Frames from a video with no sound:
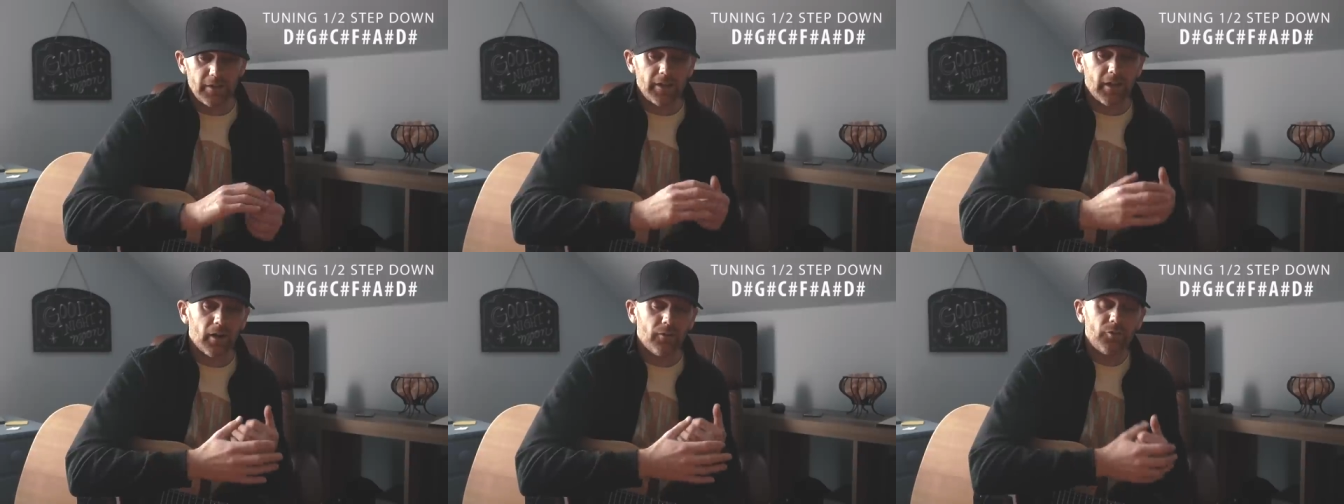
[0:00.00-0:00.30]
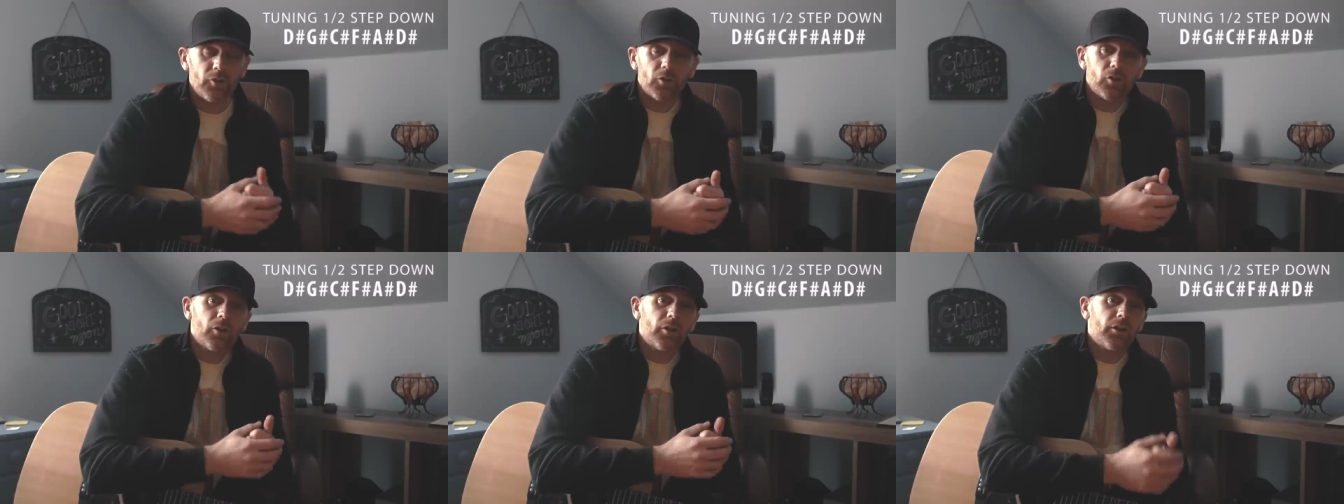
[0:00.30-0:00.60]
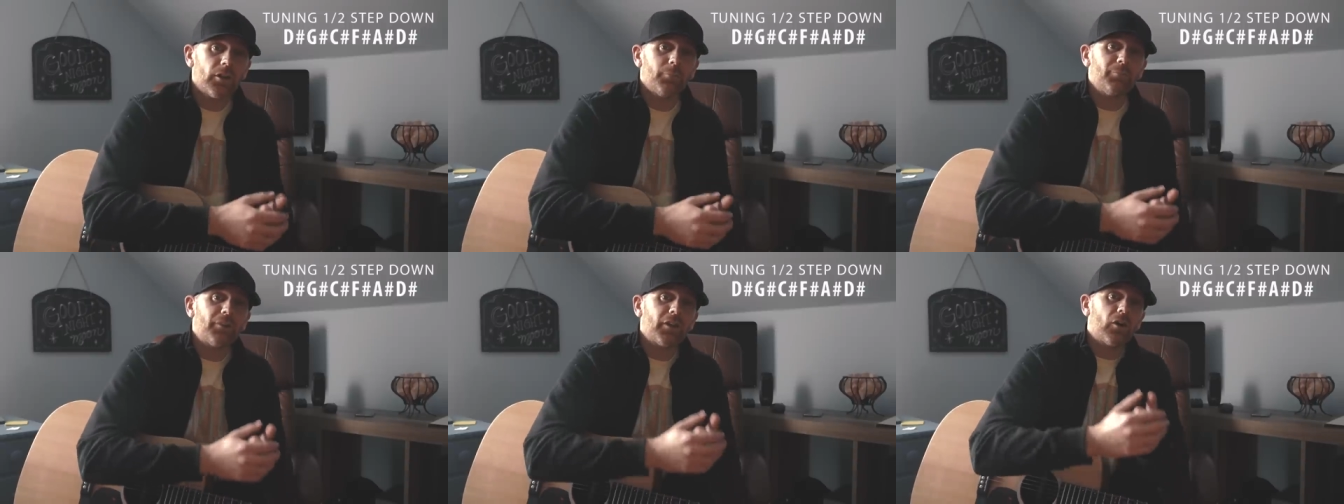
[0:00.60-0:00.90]
Now if you're
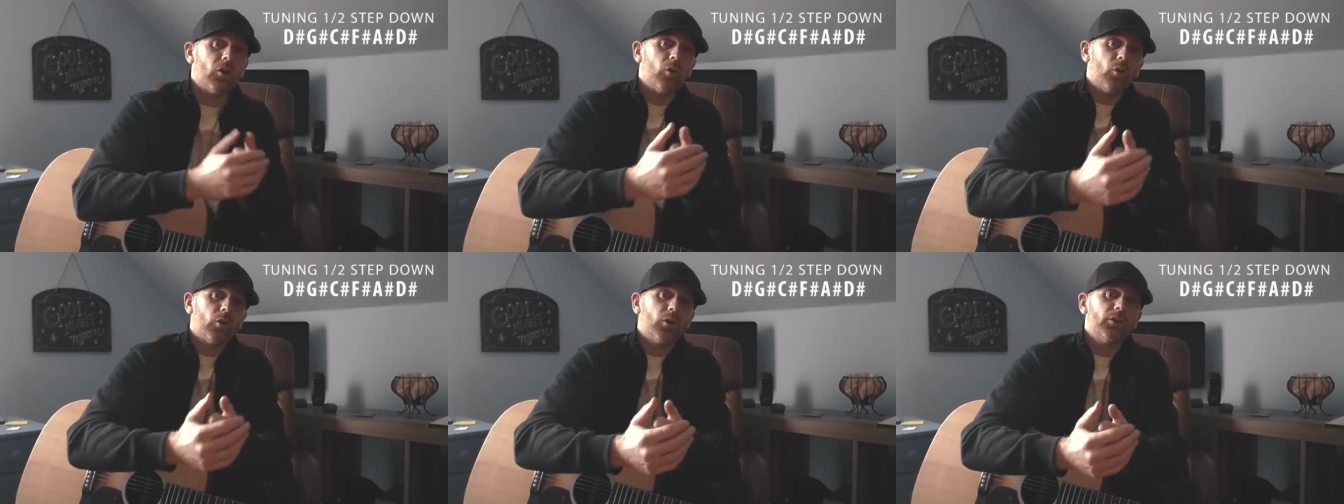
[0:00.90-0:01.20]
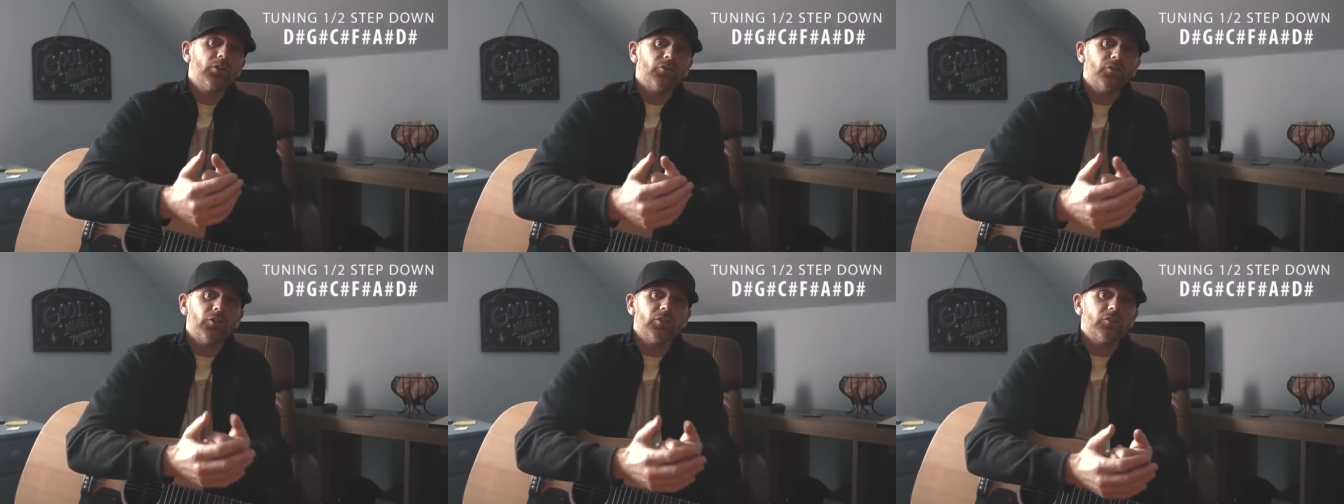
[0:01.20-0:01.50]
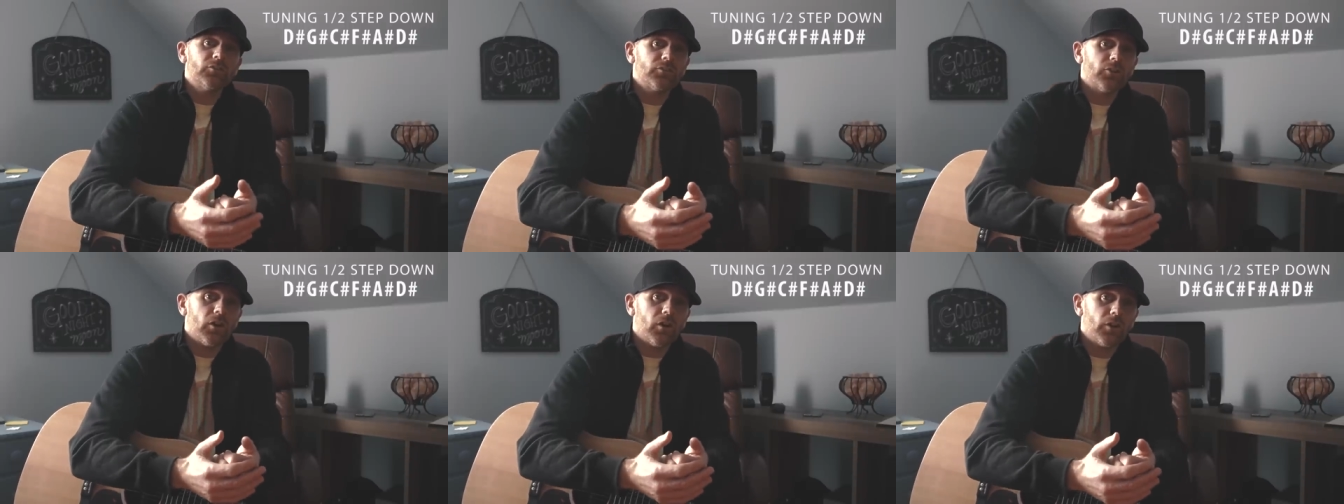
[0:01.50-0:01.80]
looking up the chords for a
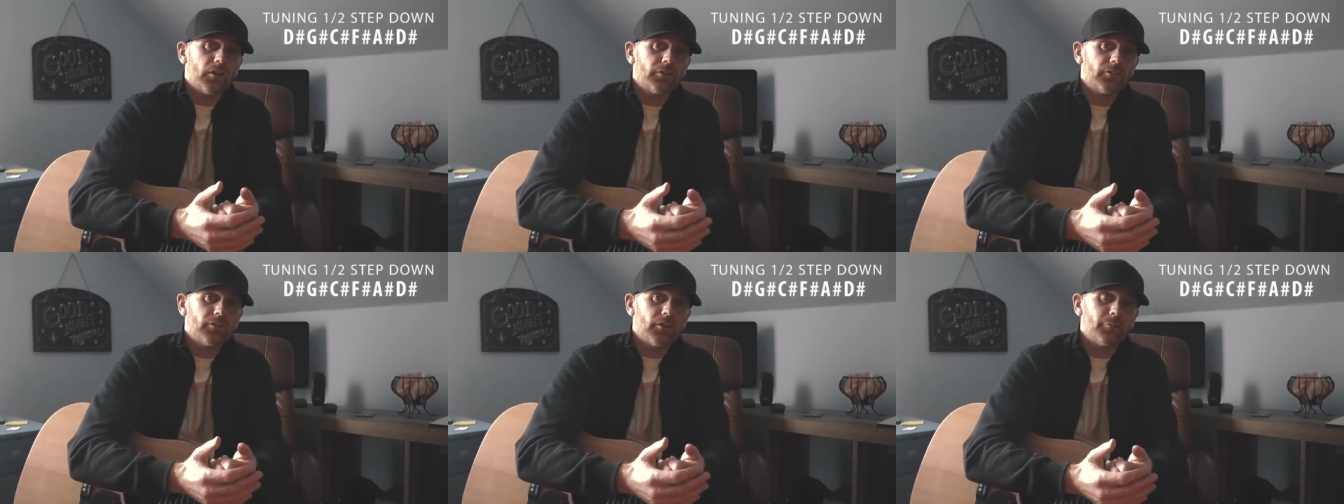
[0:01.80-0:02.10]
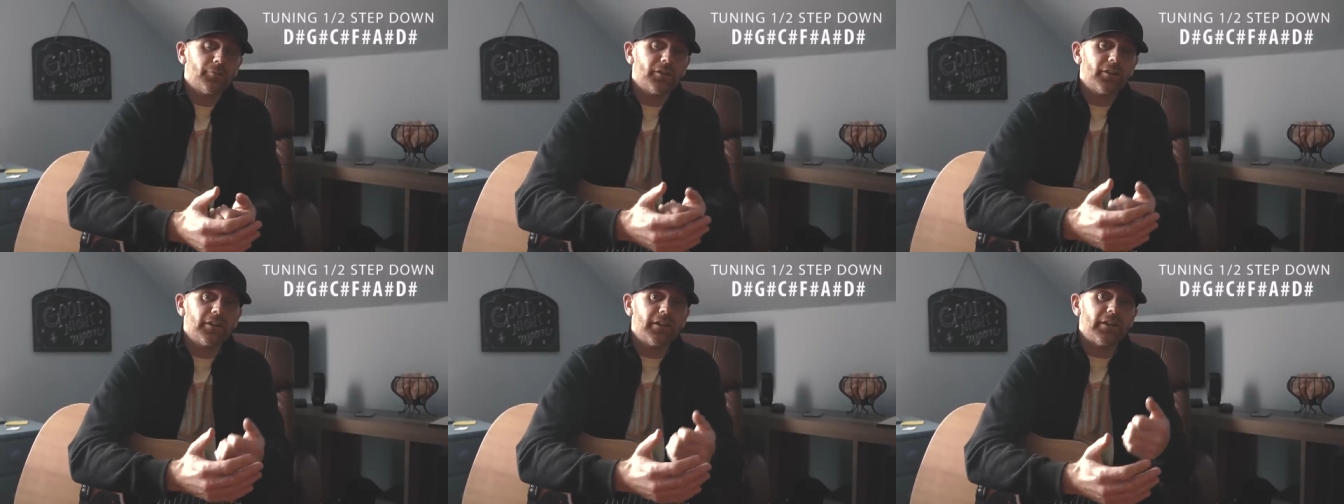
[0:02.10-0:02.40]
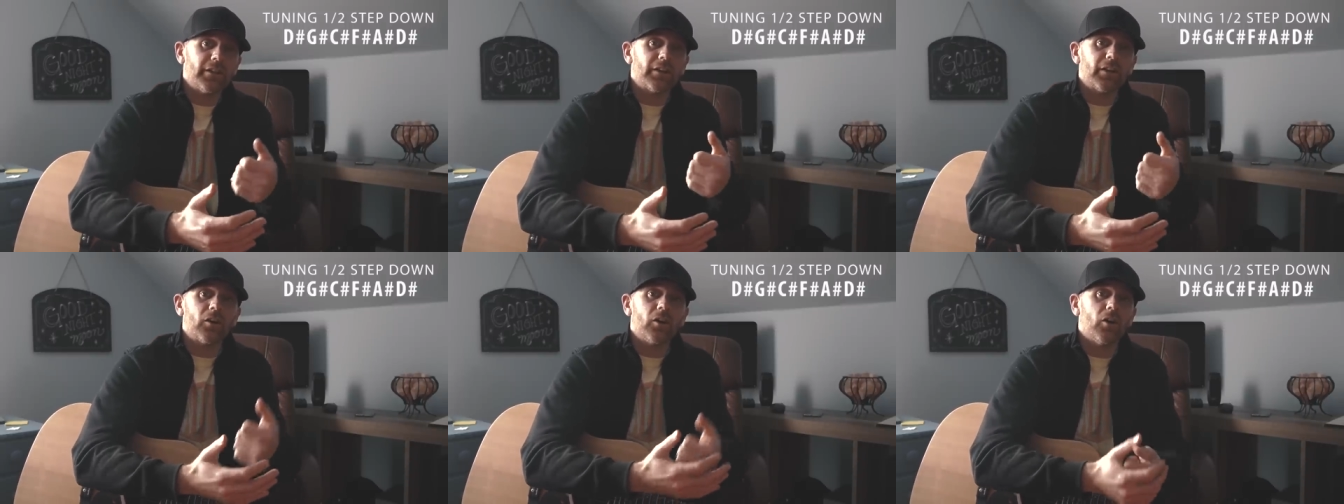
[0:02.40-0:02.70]
song or something
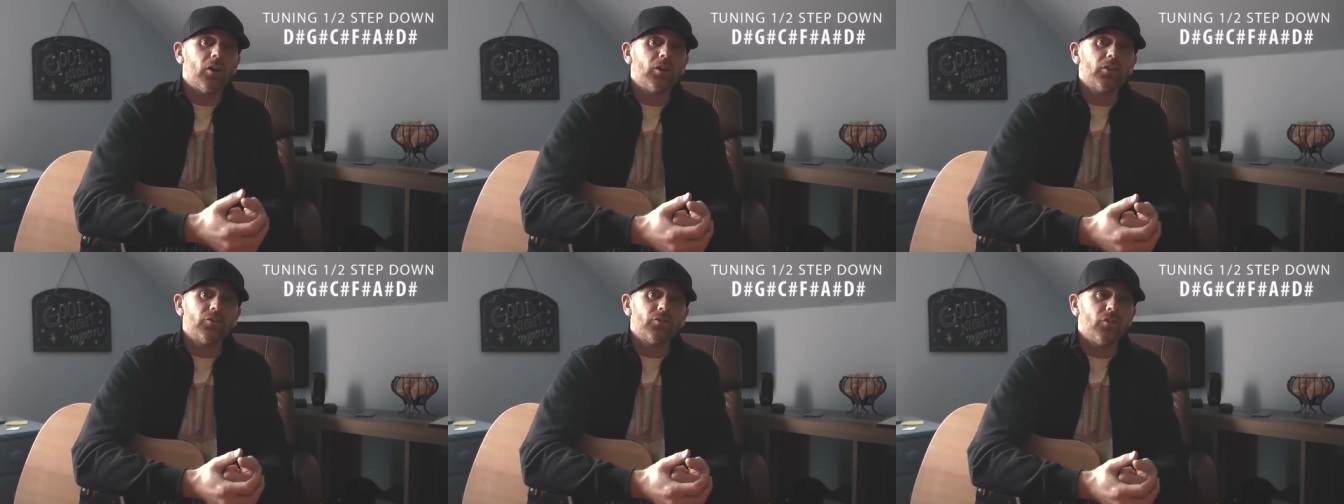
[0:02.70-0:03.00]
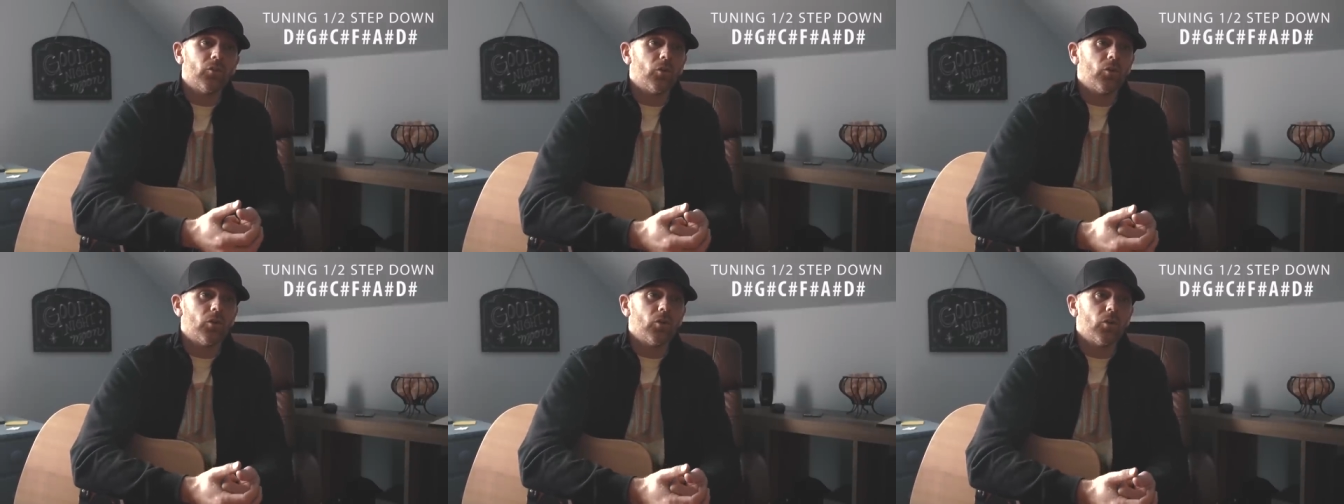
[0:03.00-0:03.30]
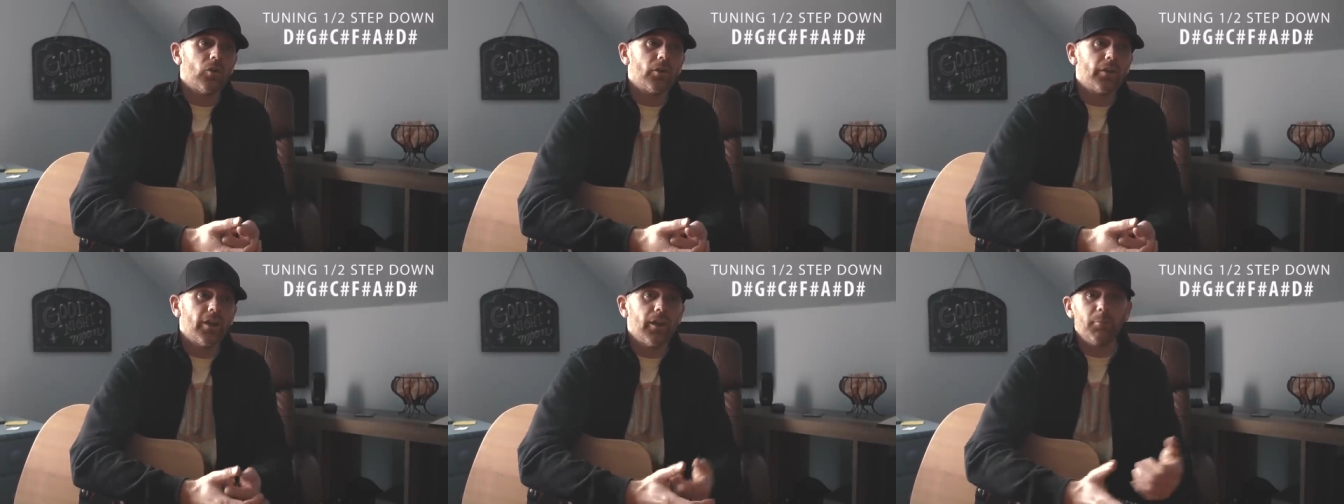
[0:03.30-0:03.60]
and it calls
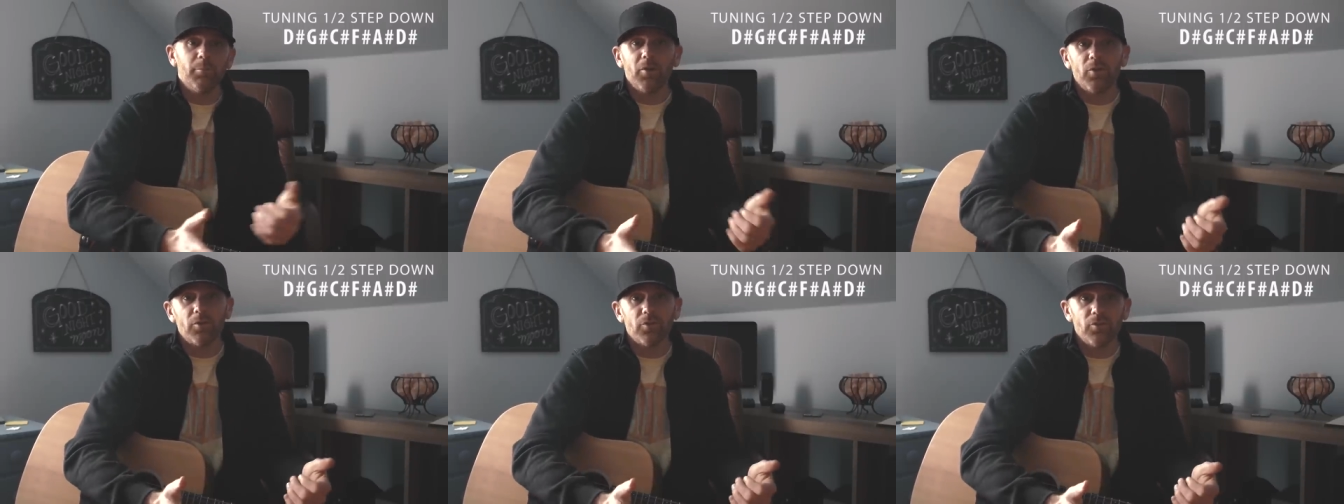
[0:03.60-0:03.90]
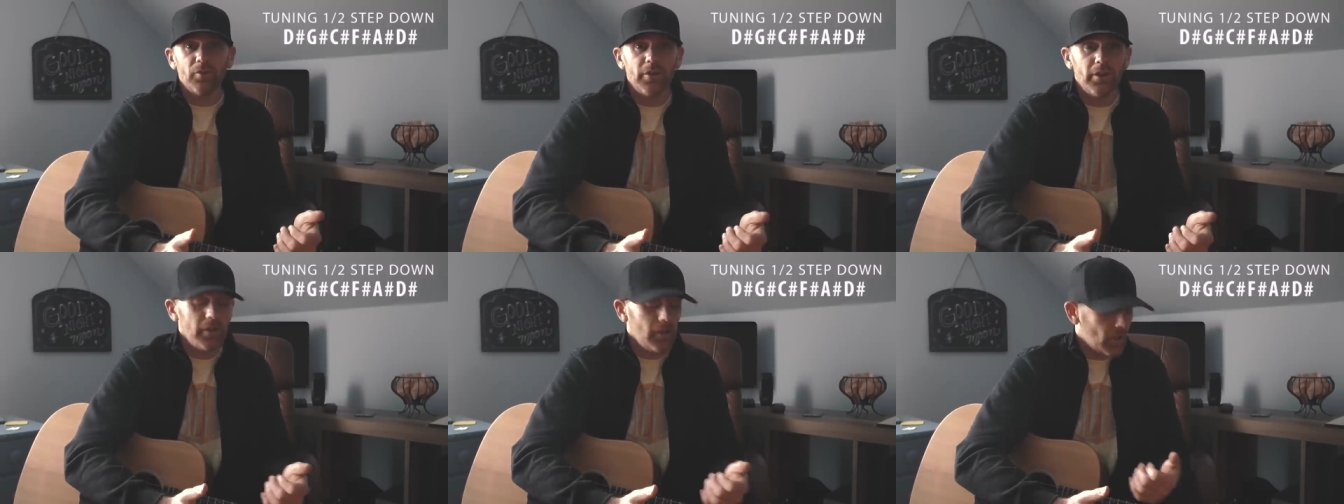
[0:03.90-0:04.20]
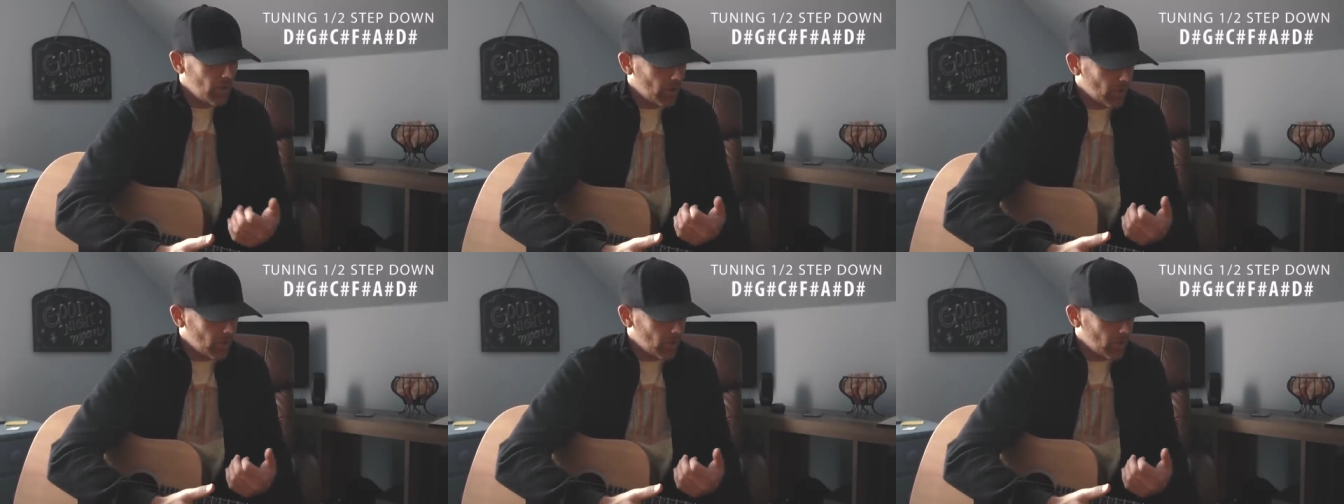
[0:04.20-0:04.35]
for capo 3,